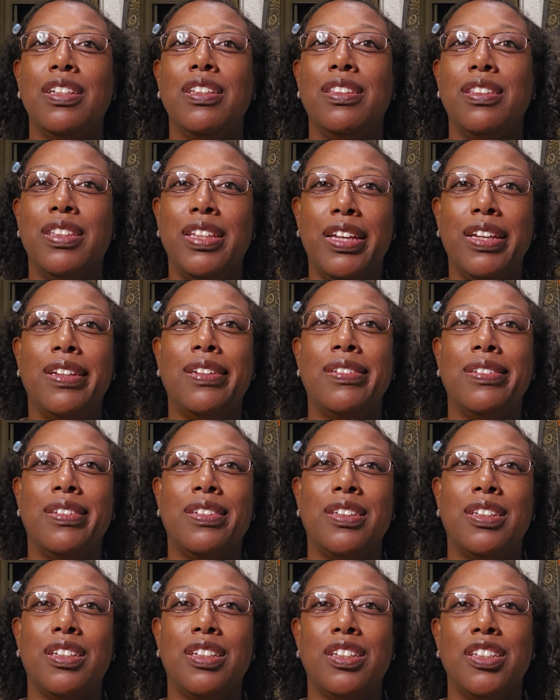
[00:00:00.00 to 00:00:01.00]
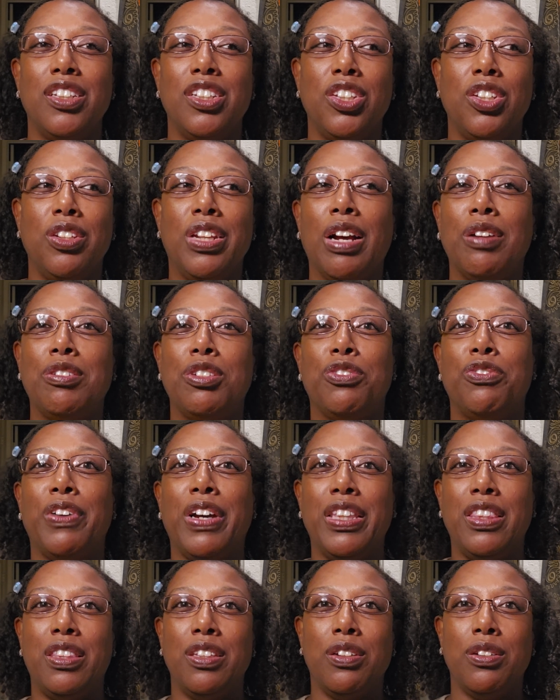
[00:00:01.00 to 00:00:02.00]
then you'd have to
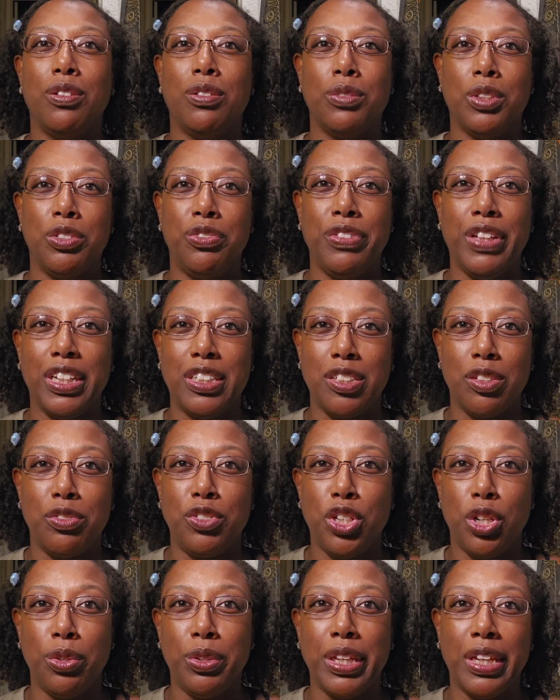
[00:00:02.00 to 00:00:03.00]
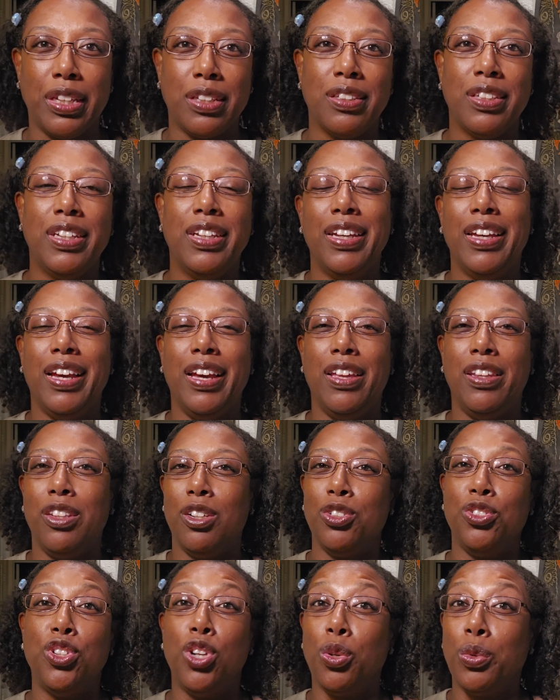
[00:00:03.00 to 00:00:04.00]
fight the reflex of choking. And
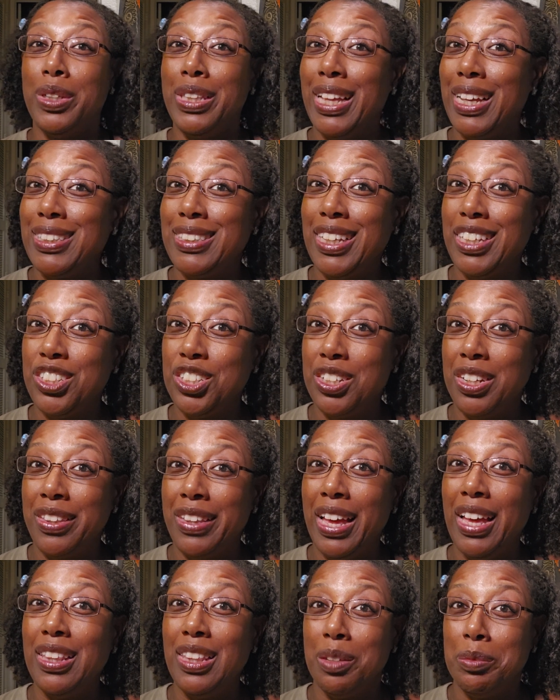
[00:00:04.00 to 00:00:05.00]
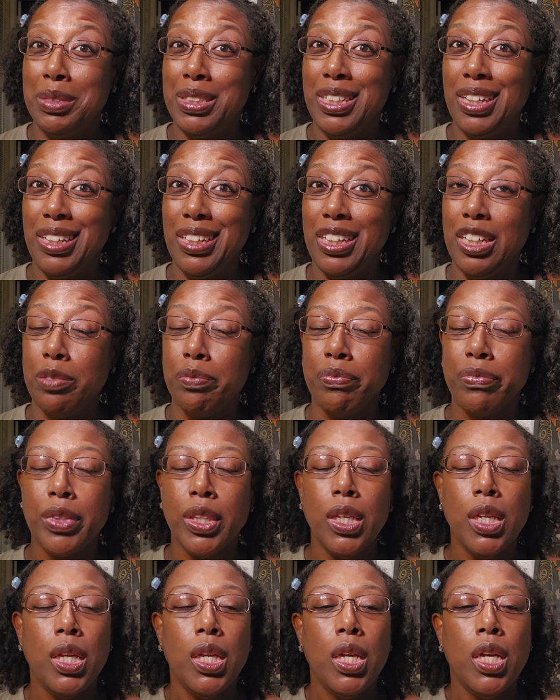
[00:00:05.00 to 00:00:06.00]
there's no relaxation in that, let me tell you.
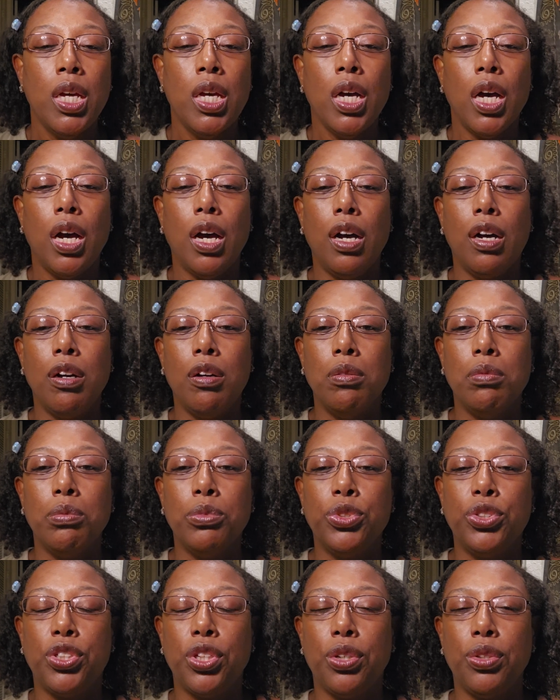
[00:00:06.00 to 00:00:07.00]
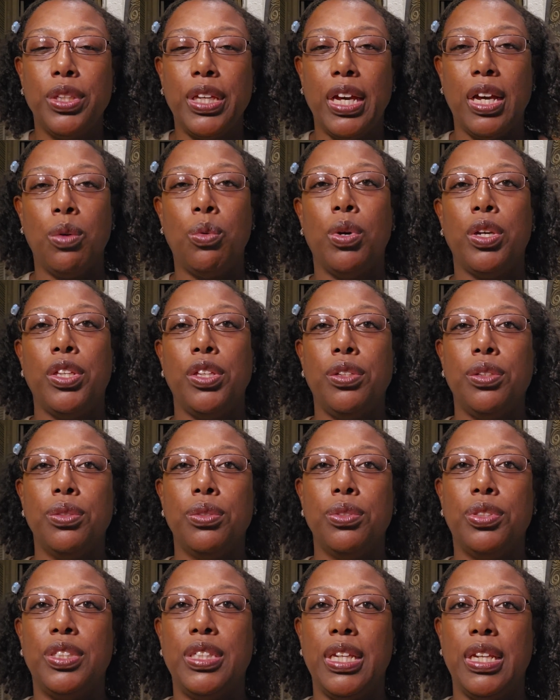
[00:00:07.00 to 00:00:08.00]
So yeah, I want you
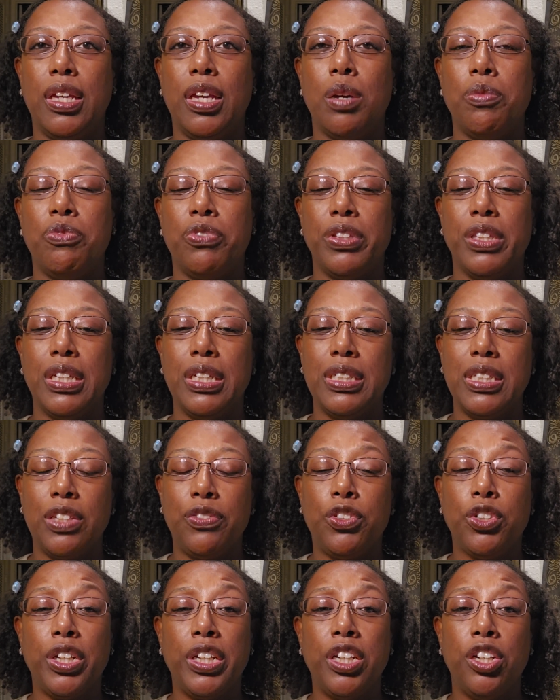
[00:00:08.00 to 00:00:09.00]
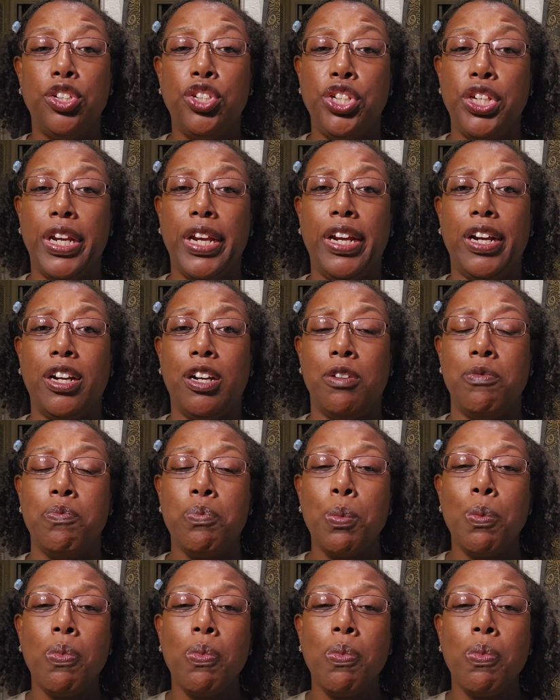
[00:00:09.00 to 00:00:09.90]
sitting up for this. If you're in a chair,